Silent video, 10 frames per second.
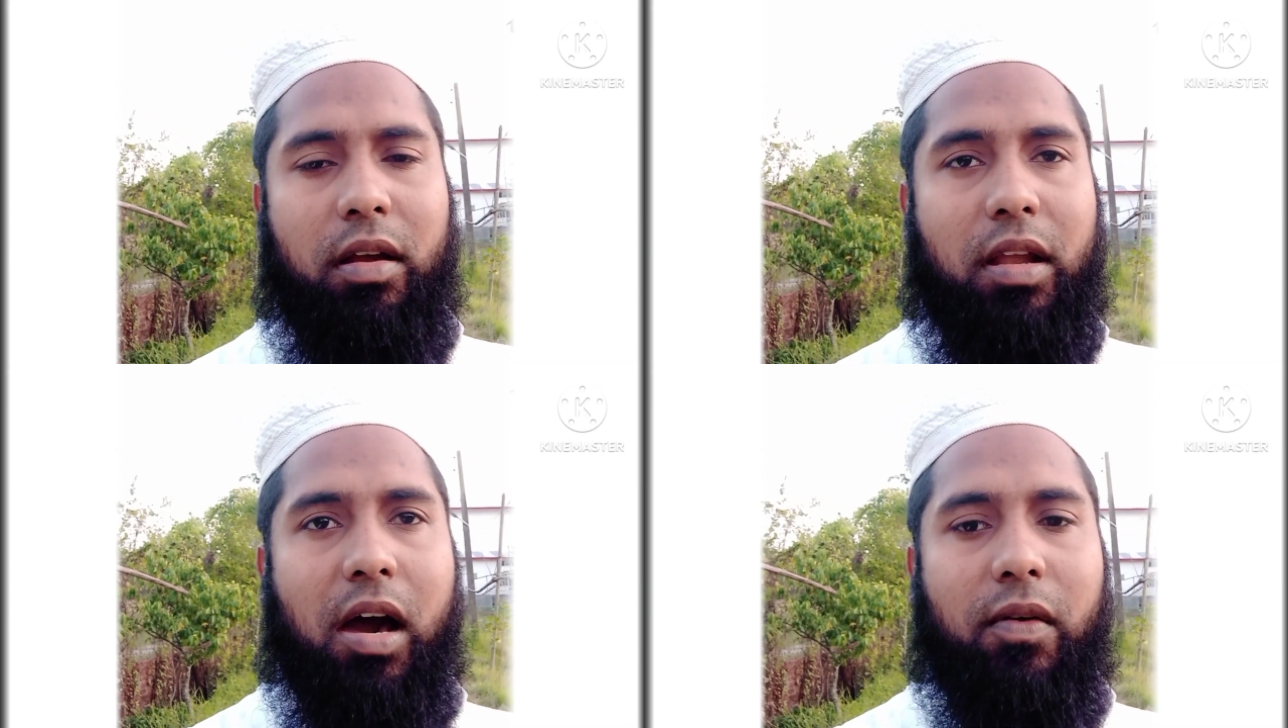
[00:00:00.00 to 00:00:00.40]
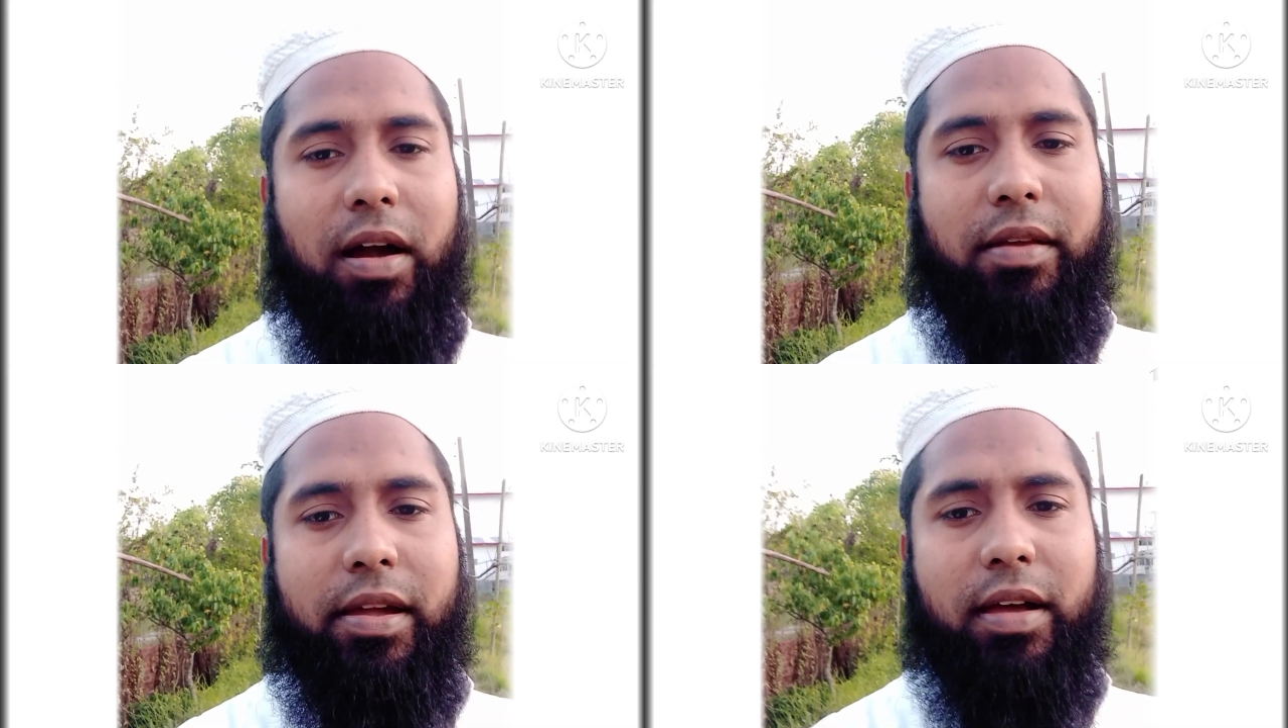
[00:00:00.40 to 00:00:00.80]

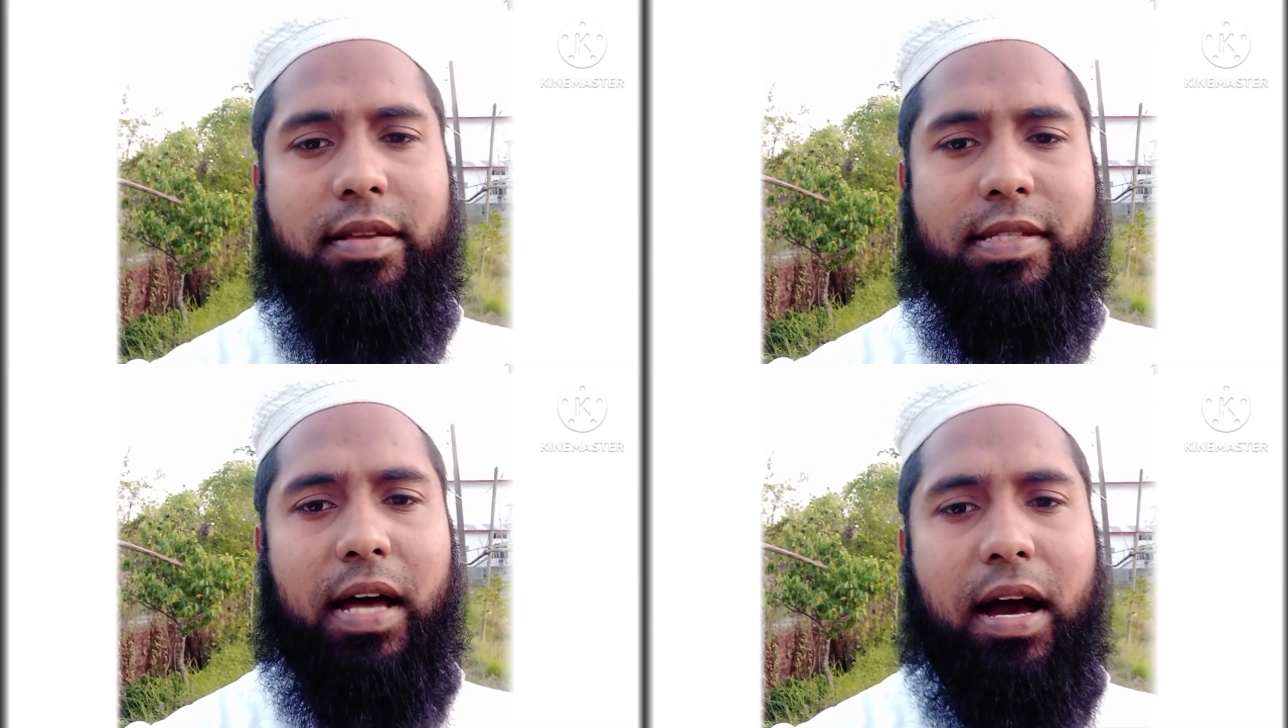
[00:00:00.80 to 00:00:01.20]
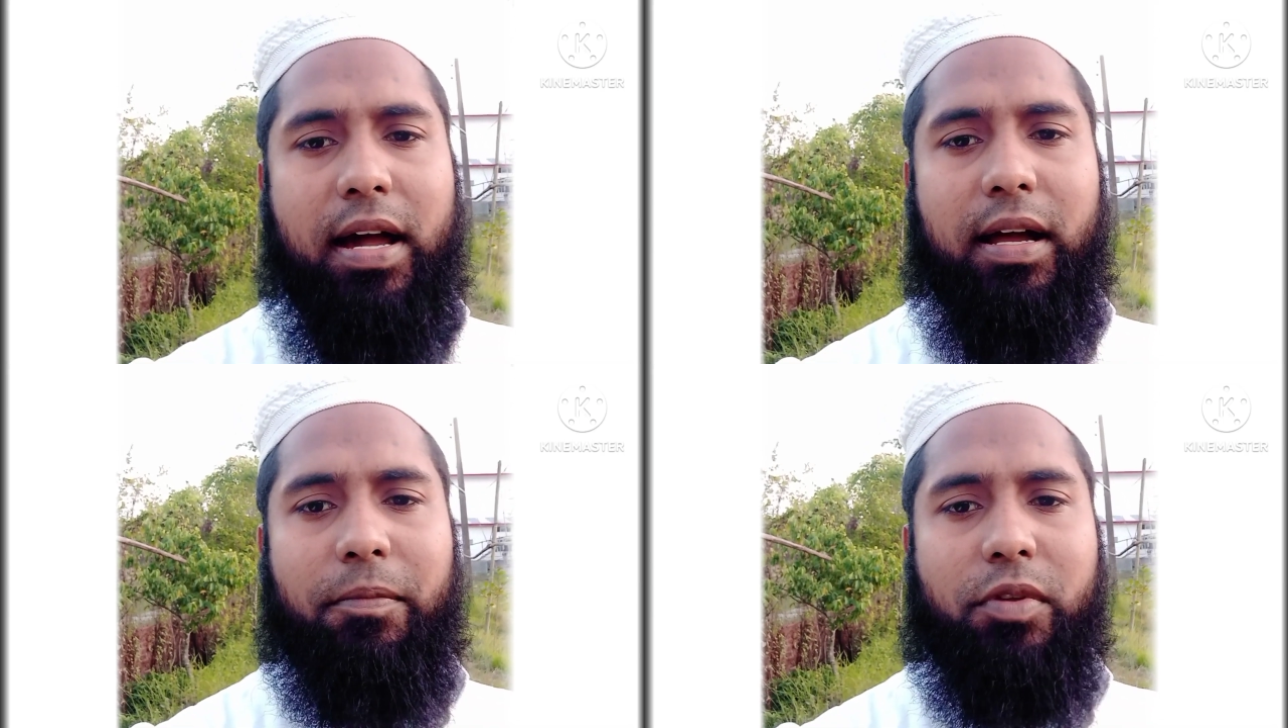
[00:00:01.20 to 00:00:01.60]
Nowadays,
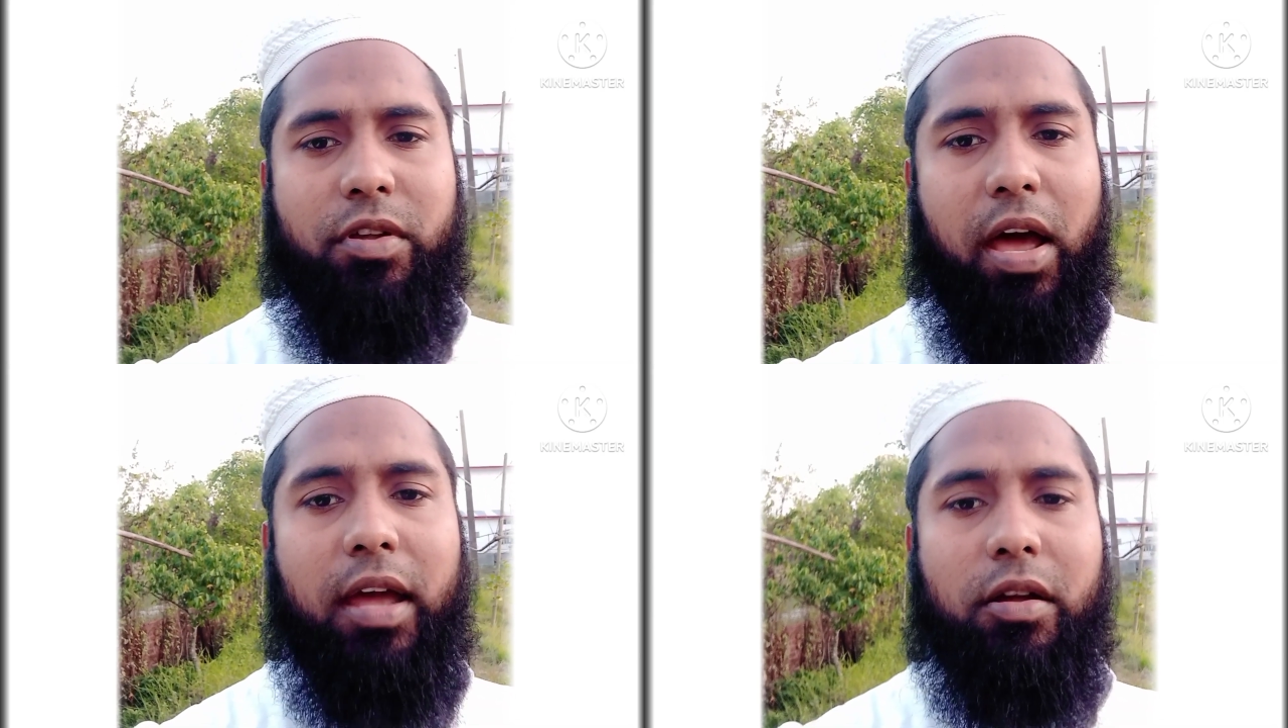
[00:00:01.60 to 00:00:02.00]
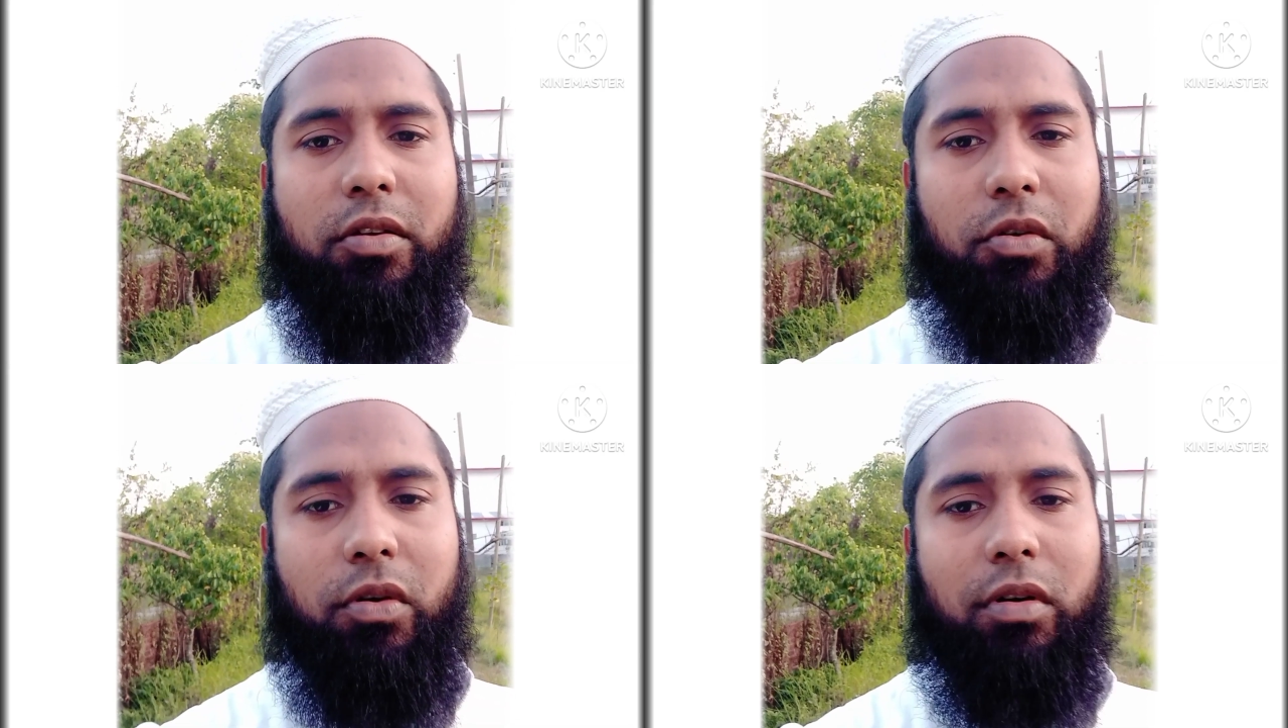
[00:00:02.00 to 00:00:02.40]
I am
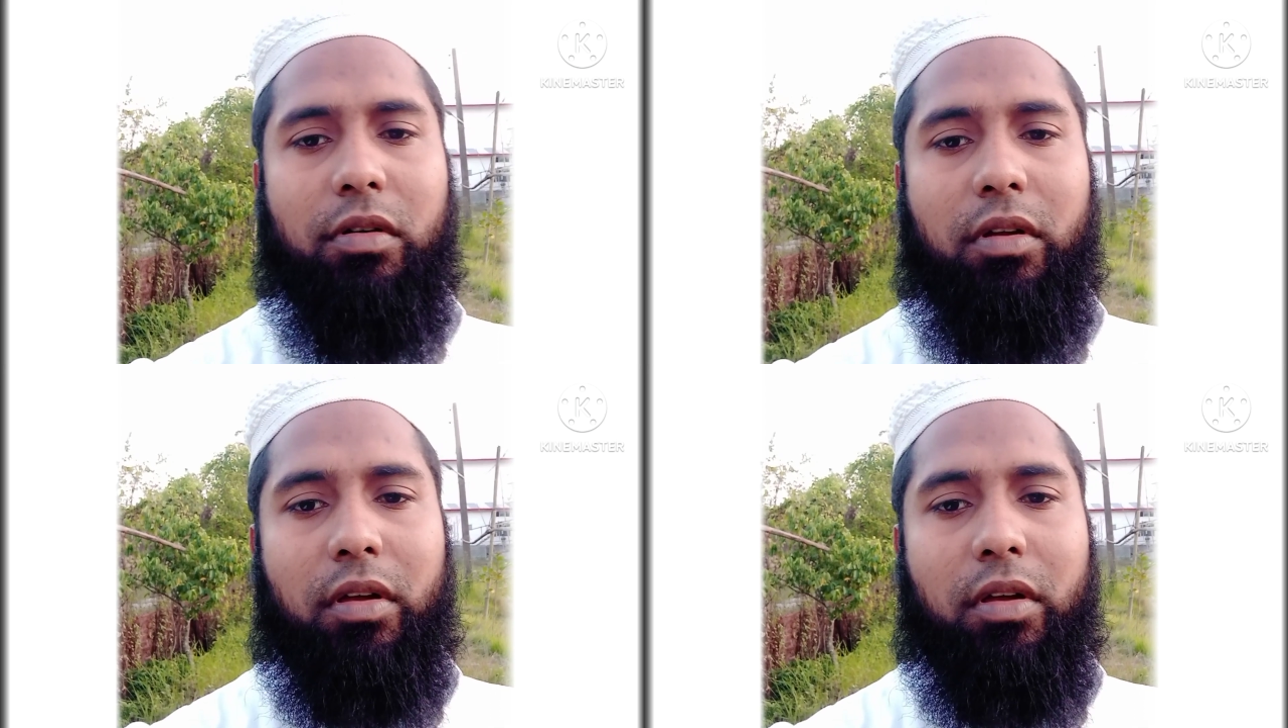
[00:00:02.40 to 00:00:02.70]
trying to